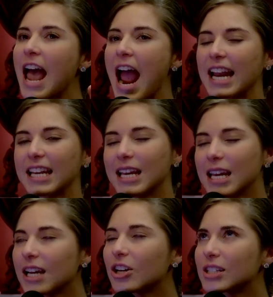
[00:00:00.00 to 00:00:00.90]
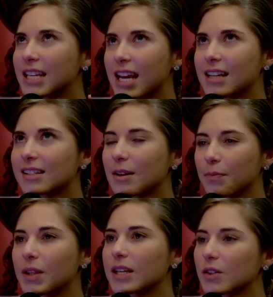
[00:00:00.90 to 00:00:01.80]
and he could take
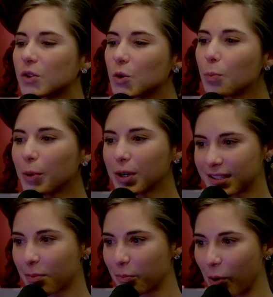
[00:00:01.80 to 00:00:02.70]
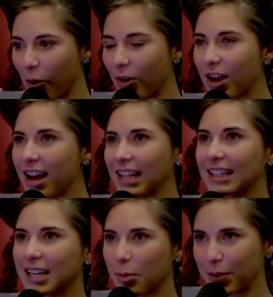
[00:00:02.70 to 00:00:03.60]
something super simple
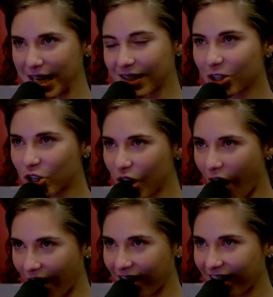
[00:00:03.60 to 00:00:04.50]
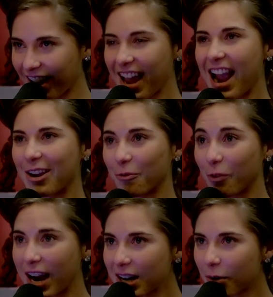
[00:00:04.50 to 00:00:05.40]
like a piece of chalk and
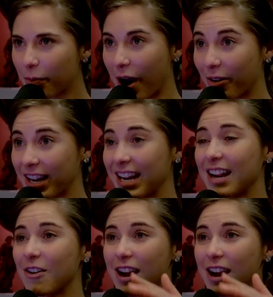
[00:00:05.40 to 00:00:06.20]
write about it,